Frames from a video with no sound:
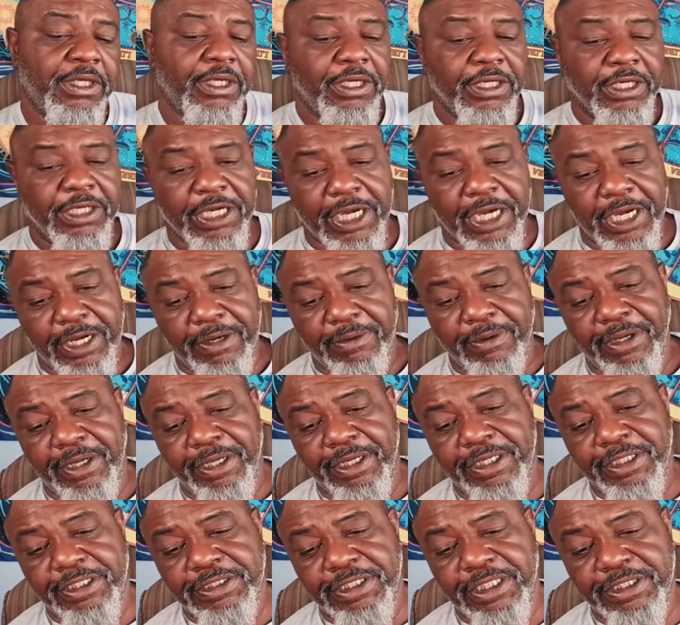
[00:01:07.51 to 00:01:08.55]
Chiron
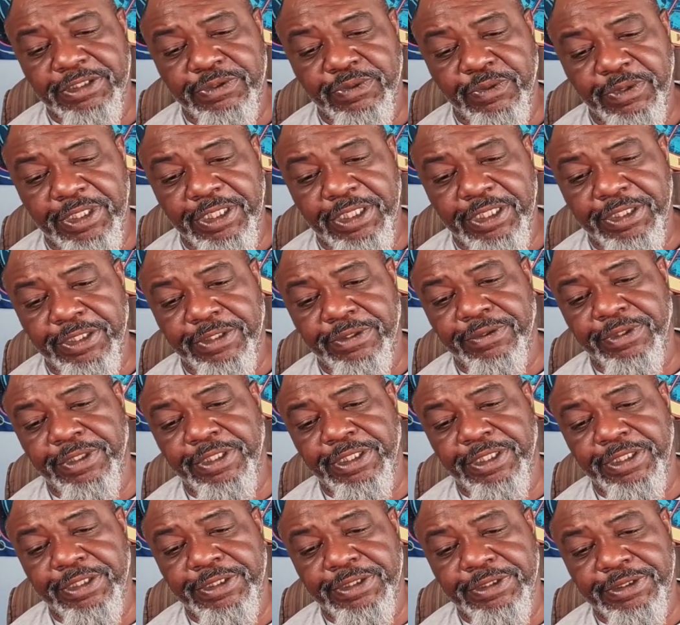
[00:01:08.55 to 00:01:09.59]
is at 20
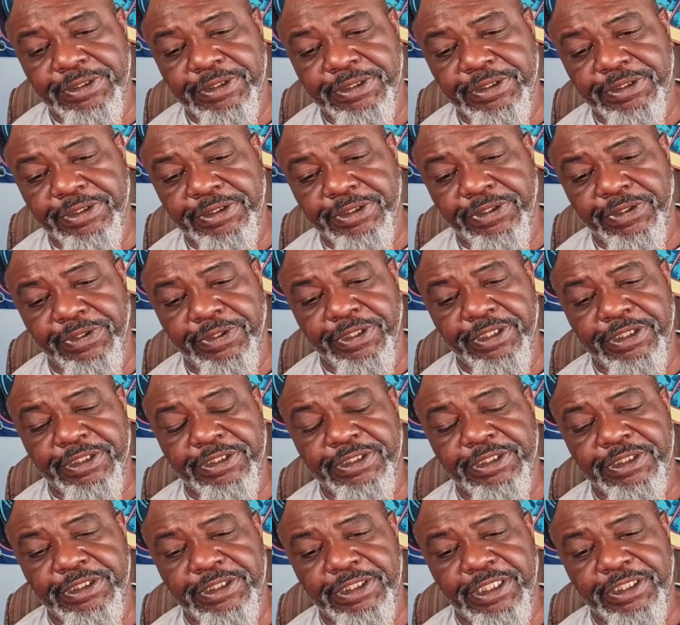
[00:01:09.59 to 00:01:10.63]
degrees. Uranus
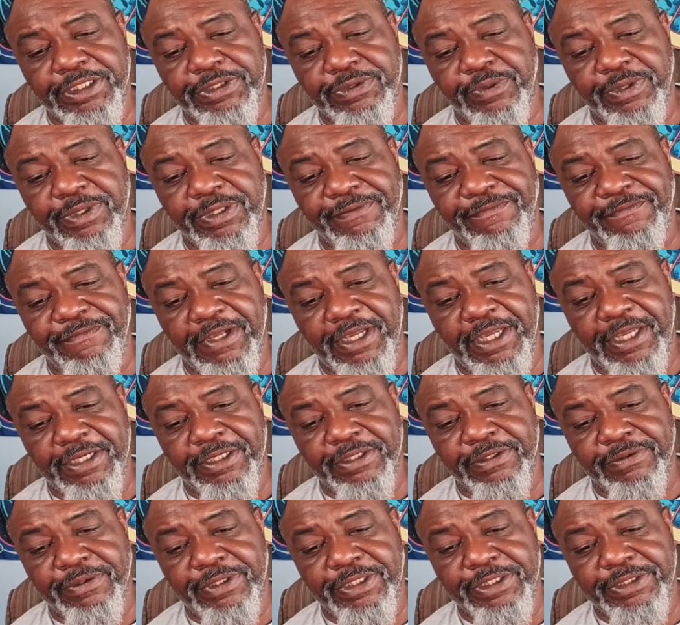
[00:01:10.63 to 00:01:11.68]
is at 25
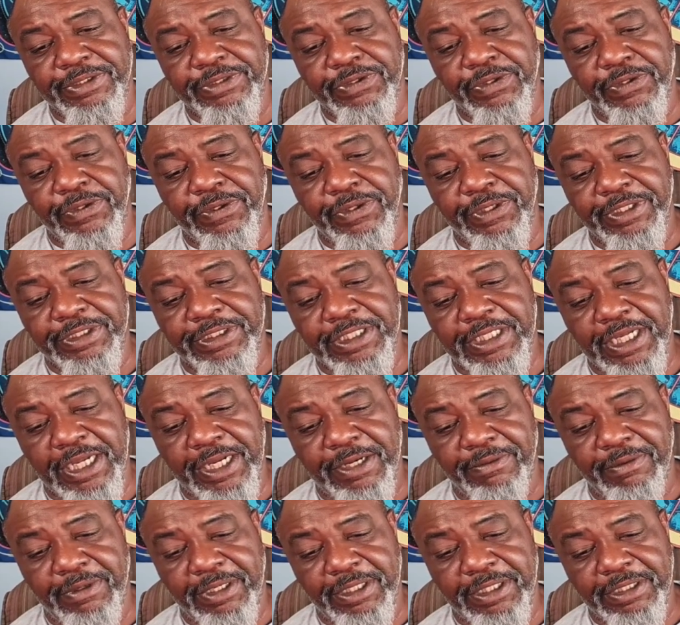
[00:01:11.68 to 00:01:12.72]
degrees. Taurus,
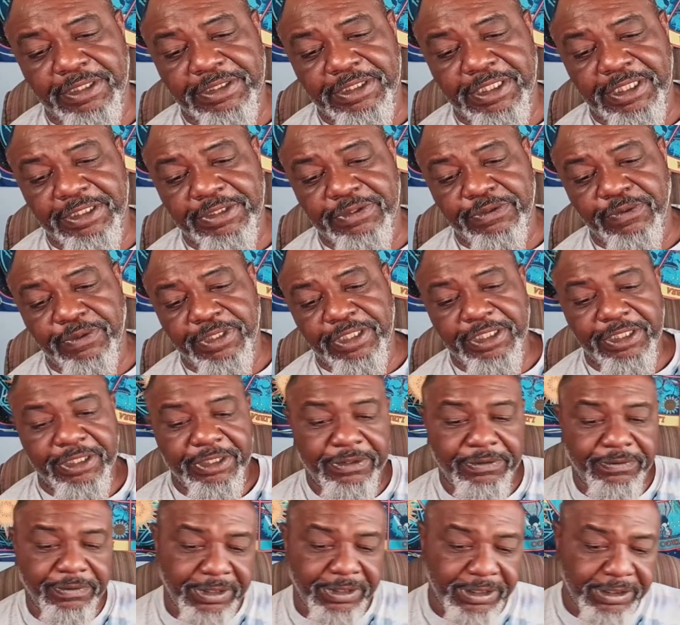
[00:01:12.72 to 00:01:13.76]
Chiron is at 20
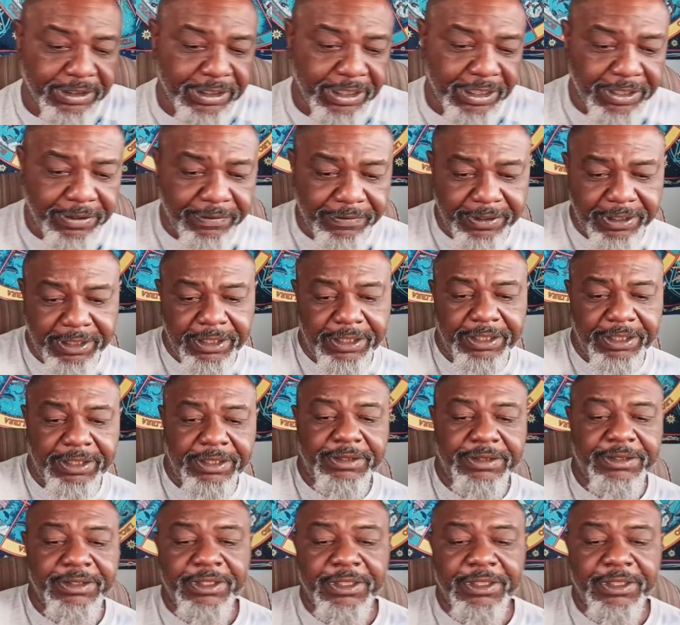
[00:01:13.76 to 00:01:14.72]
degrees. Aries,